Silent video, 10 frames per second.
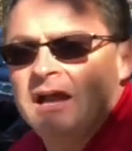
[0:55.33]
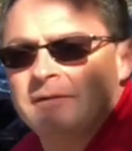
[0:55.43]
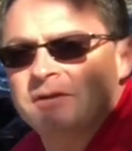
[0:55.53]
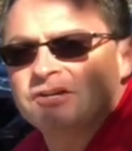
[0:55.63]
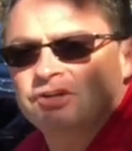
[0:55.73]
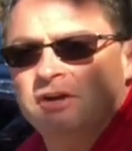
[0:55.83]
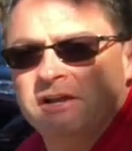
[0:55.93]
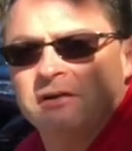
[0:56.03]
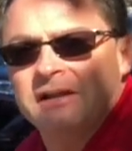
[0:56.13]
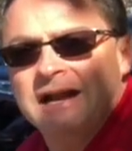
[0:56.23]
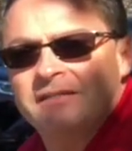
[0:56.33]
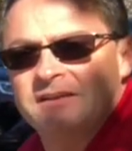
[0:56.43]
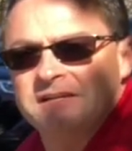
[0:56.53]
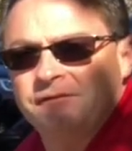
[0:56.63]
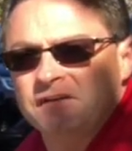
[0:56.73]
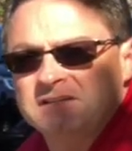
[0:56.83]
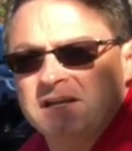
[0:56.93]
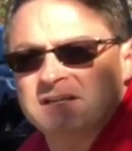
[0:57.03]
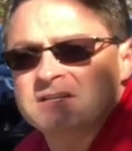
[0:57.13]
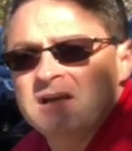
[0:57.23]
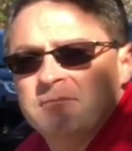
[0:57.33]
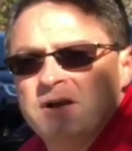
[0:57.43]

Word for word: I'm gonna show you a lot of the differences,